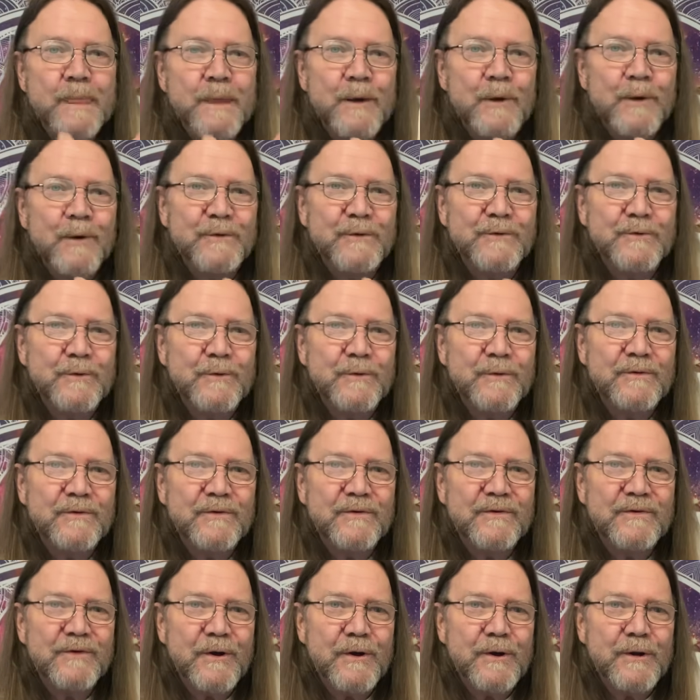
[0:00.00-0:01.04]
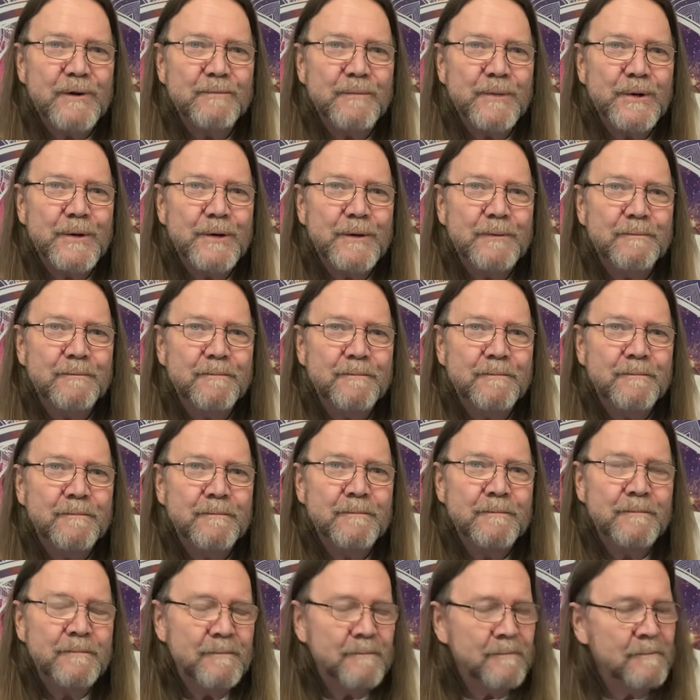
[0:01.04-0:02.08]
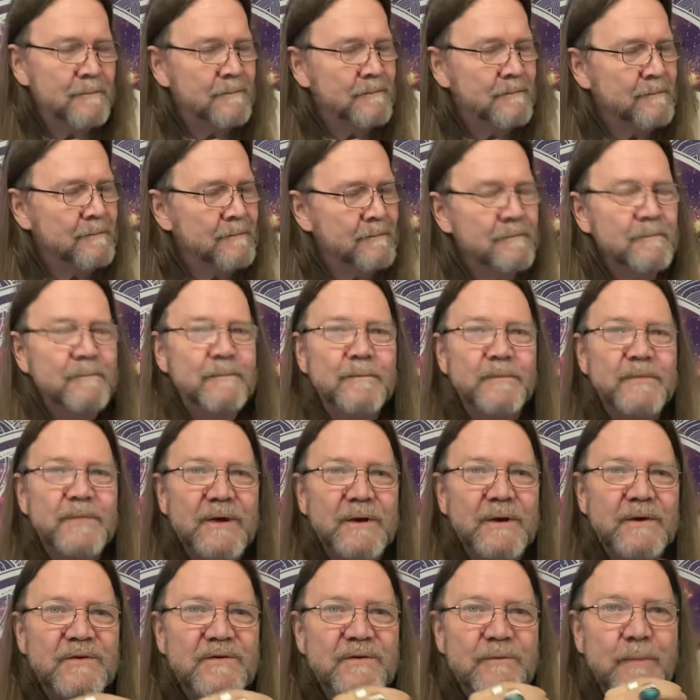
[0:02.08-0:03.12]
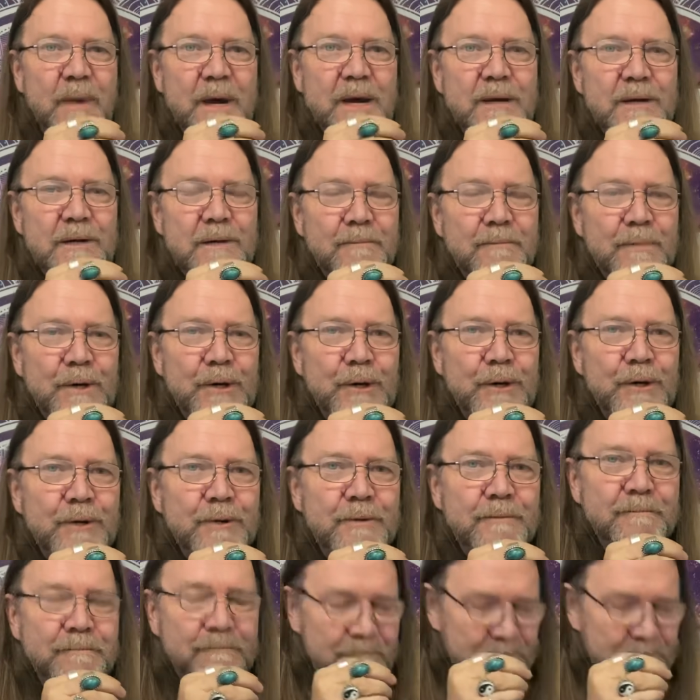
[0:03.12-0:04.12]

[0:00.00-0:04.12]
because you know it's the sun, but it's like spiking a bird.